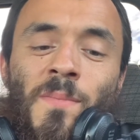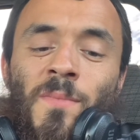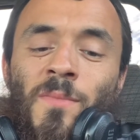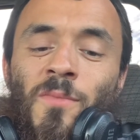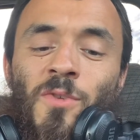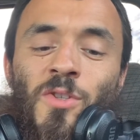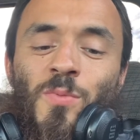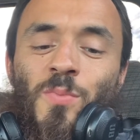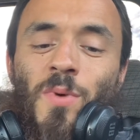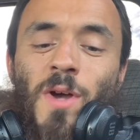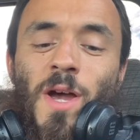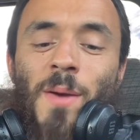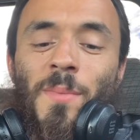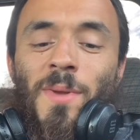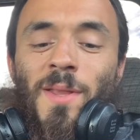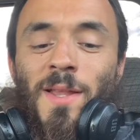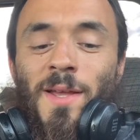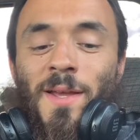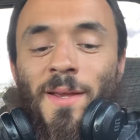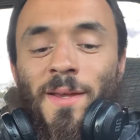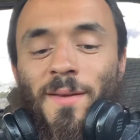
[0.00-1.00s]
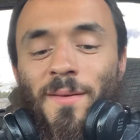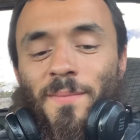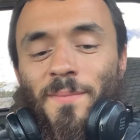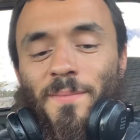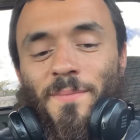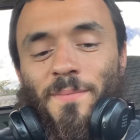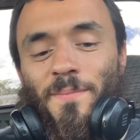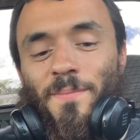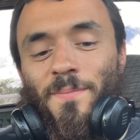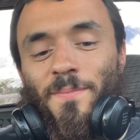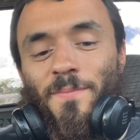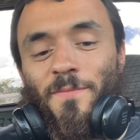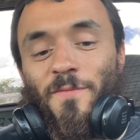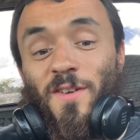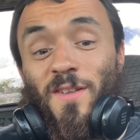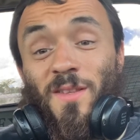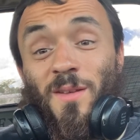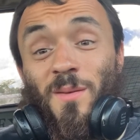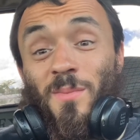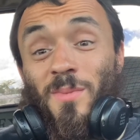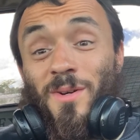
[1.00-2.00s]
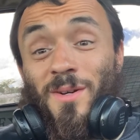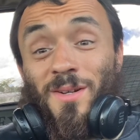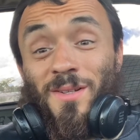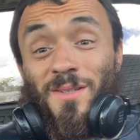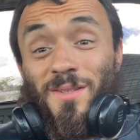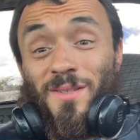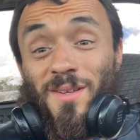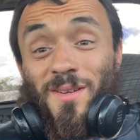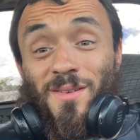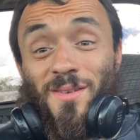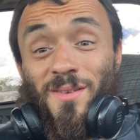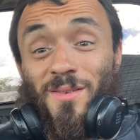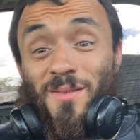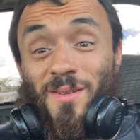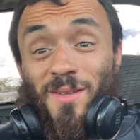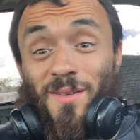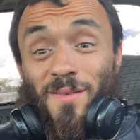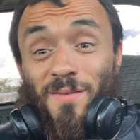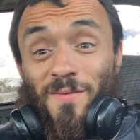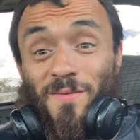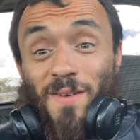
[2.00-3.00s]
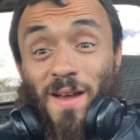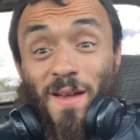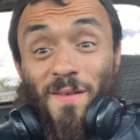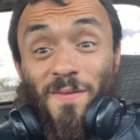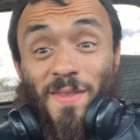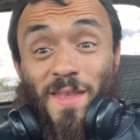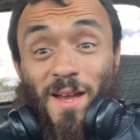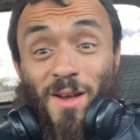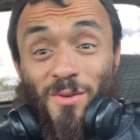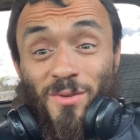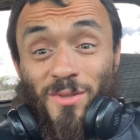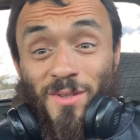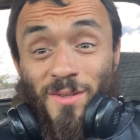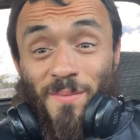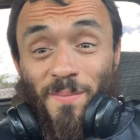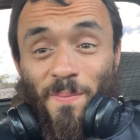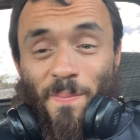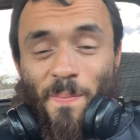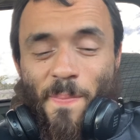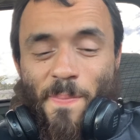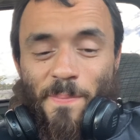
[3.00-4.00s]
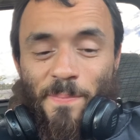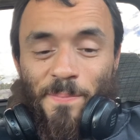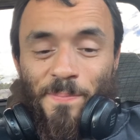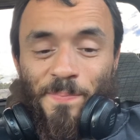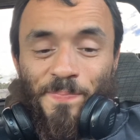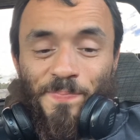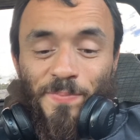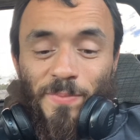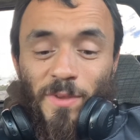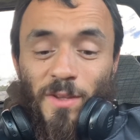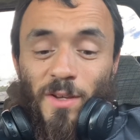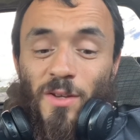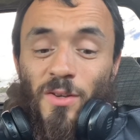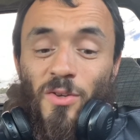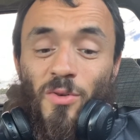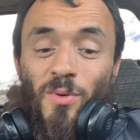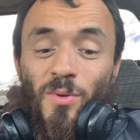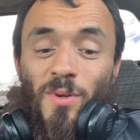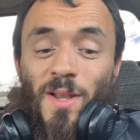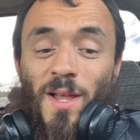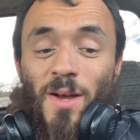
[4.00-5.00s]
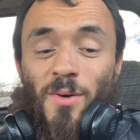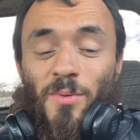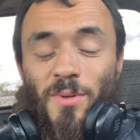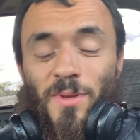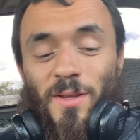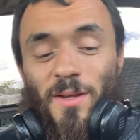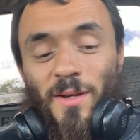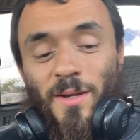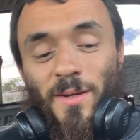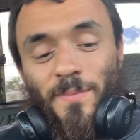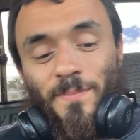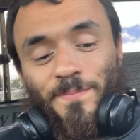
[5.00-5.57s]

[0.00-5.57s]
was probably like fifty bucks. I don't know, like five thousand. You could do a lot with that.